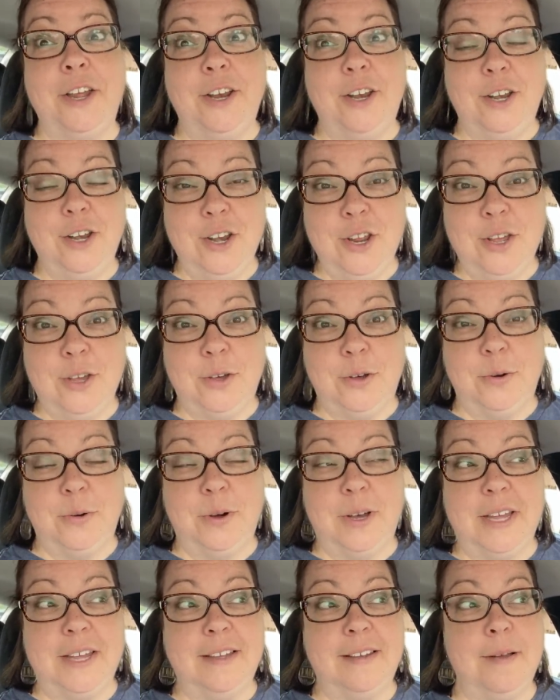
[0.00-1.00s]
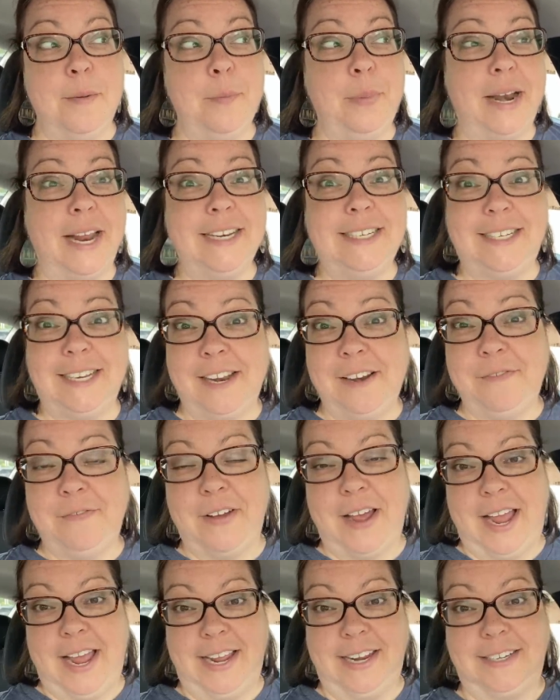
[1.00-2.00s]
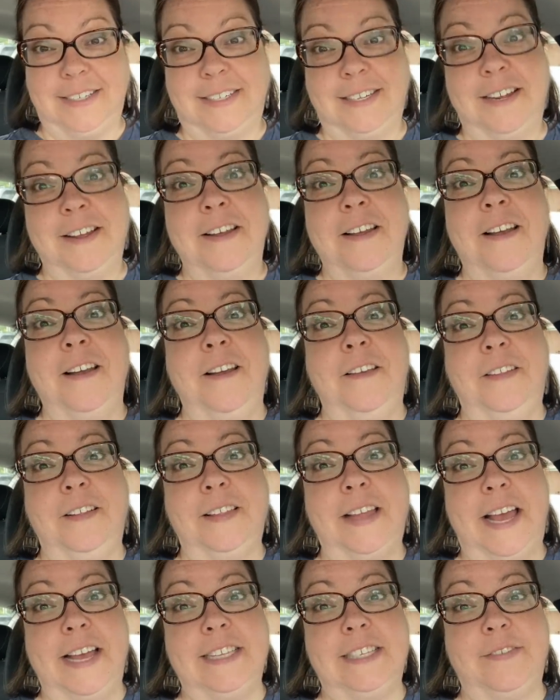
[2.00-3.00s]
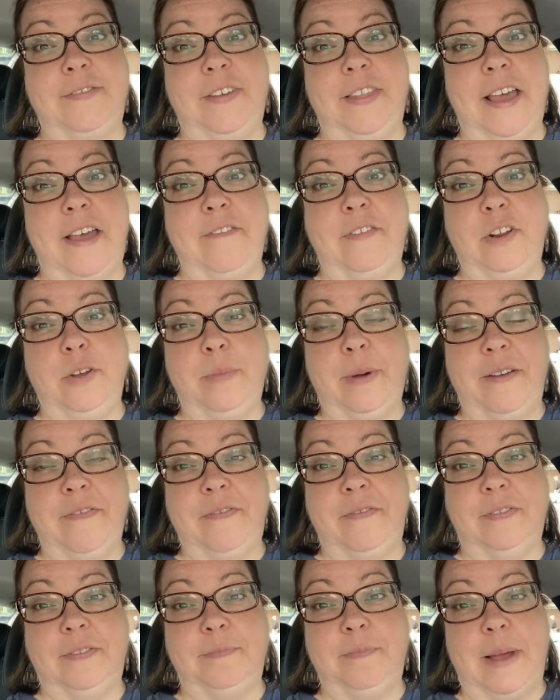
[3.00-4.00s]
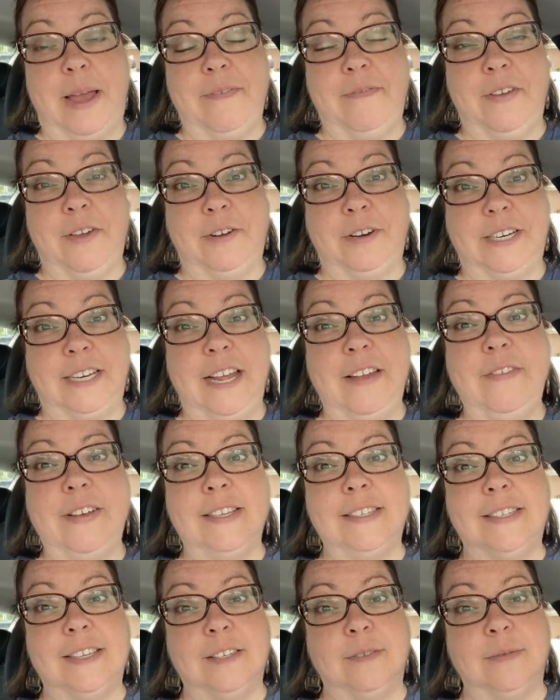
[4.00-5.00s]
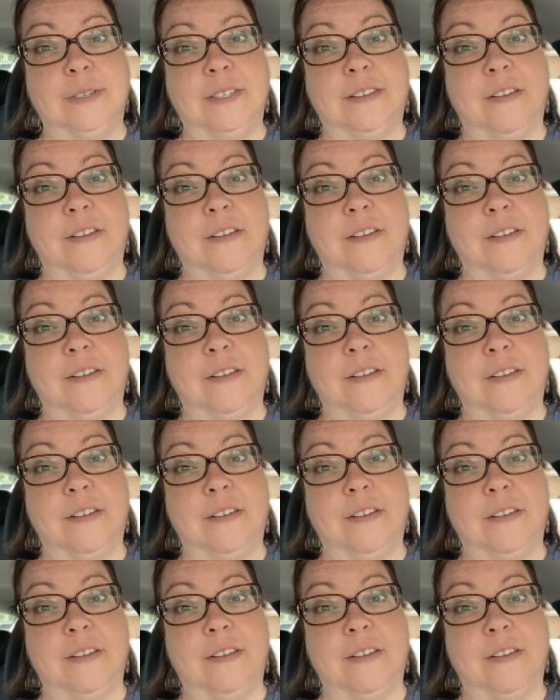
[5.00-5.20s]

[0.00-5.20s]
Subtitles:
new, but I did find The Lions of Fifth Avenue by Fiona Davis. This was